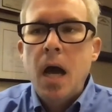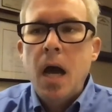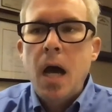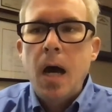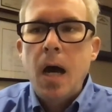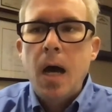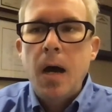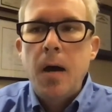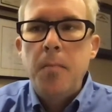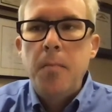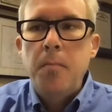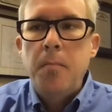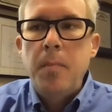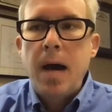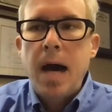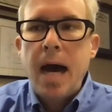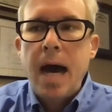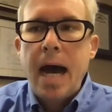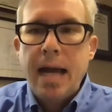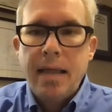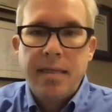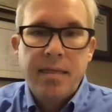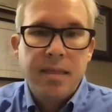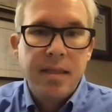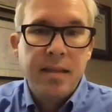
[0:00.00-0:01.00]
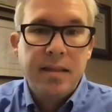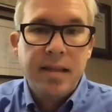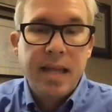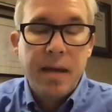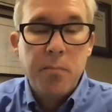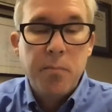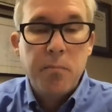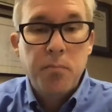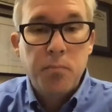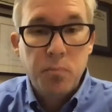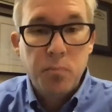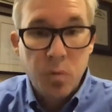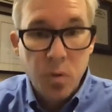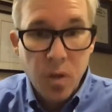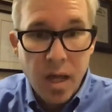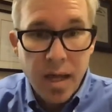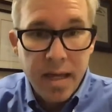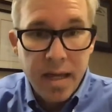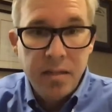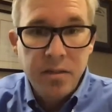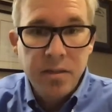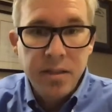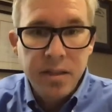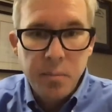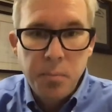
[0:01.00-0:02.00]
I think that
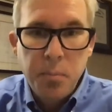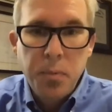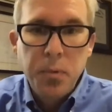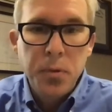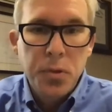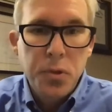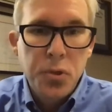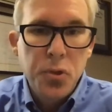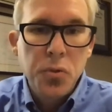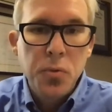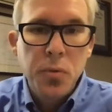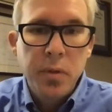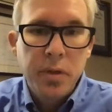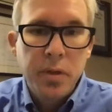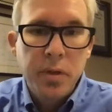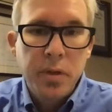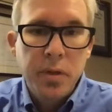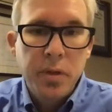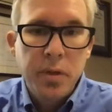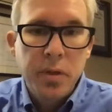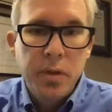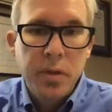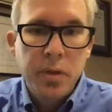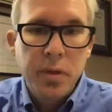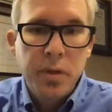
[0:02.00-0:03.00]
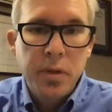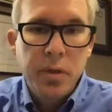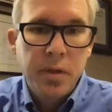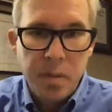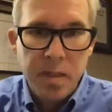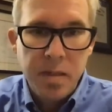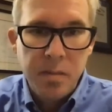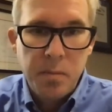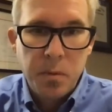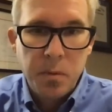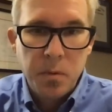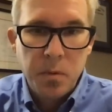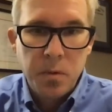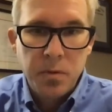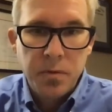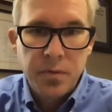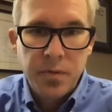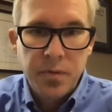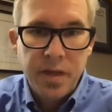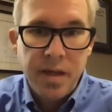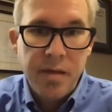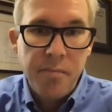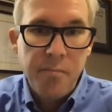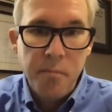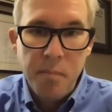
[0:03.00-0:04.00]
likely puts you in a pool of
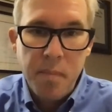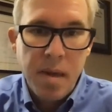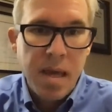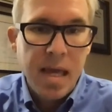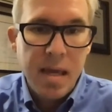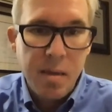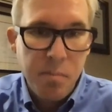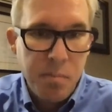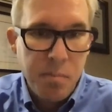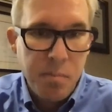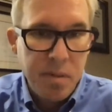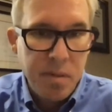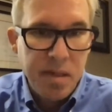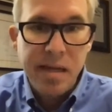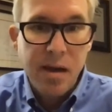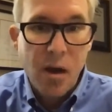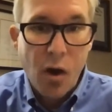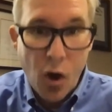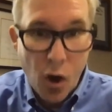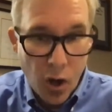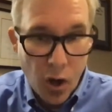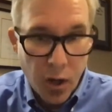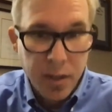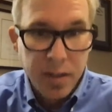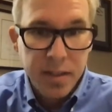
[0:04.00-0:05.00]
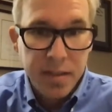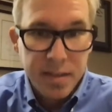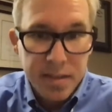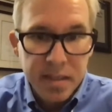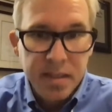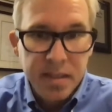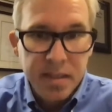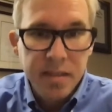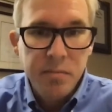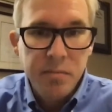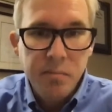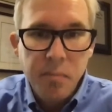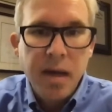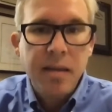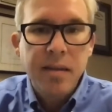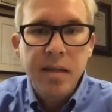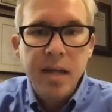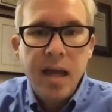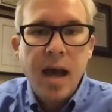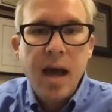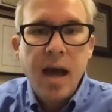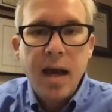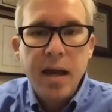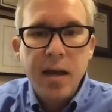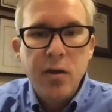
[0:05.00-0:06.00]
people that may be audited
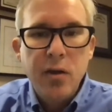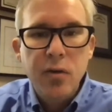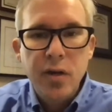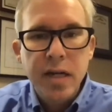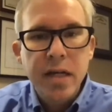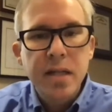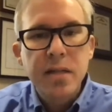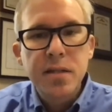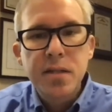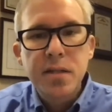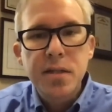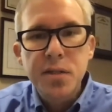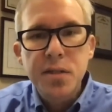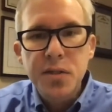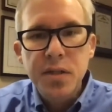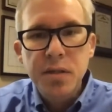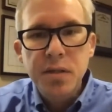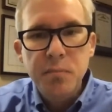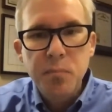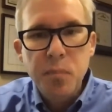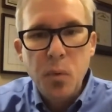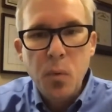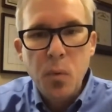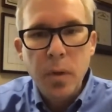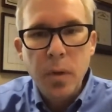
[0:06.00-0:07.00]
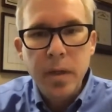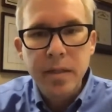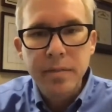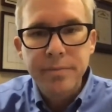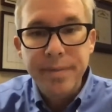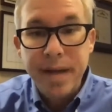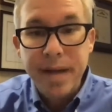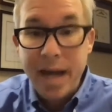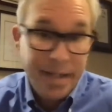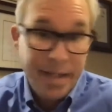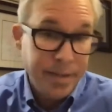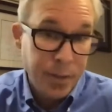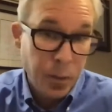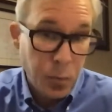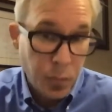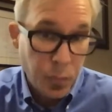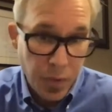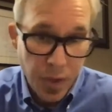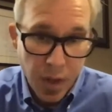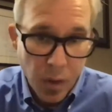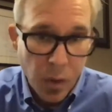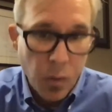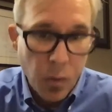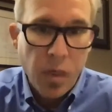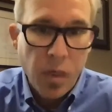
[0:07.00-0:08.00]
by the IRS at some point. I
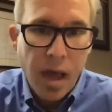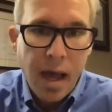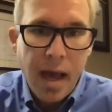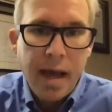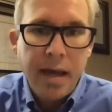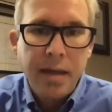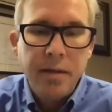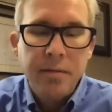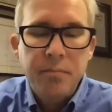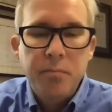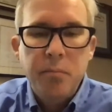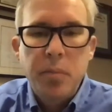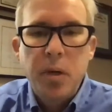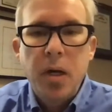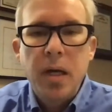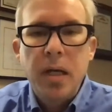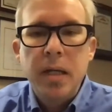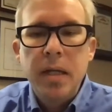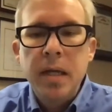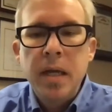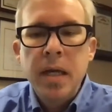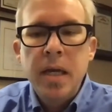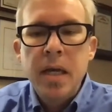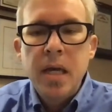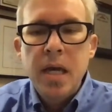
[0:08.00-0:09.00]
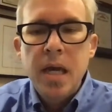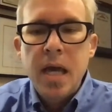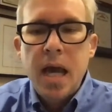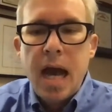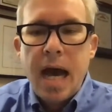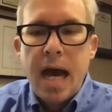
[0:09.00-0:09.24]
don't know that, but